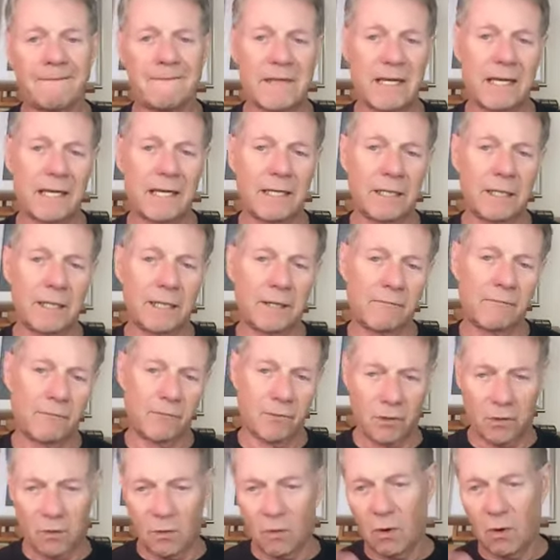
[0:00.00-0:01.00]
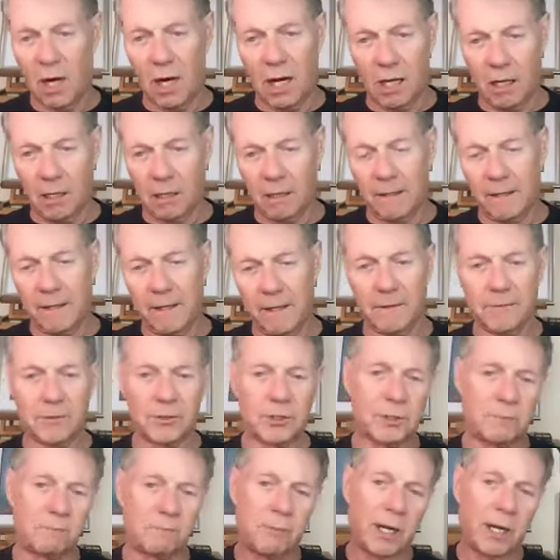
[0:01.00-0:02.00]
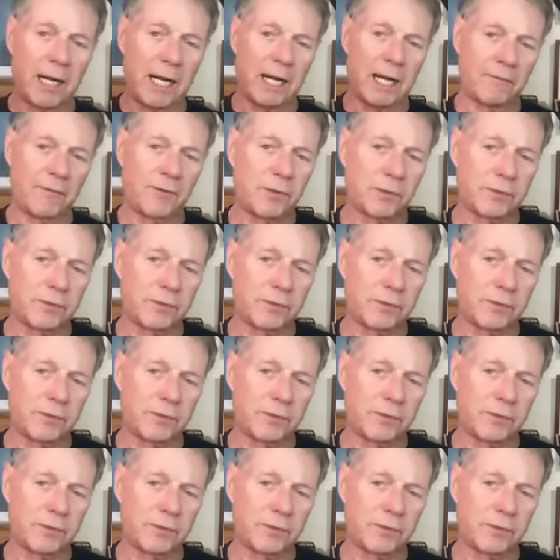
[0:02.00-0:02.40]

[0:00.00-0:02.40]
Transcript: and then for a while, and then spun out